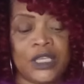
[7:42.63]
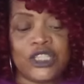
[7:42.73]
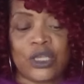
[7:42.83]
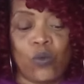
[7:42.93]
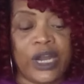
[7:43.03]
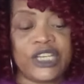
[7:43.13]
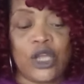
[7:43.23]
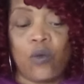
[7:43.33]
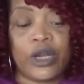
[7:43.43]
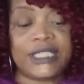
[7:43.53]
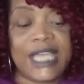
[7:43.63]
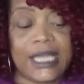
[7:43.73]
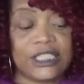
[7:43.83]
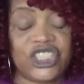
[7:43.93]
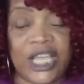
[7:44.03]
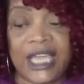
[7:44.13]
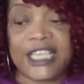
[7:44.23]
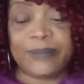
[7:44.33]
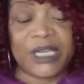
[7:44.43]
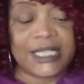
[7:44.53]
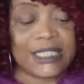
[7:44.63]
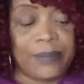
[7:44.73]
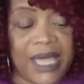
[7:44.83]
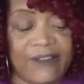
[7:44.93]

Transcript: Someone don't want to take a chance because somebody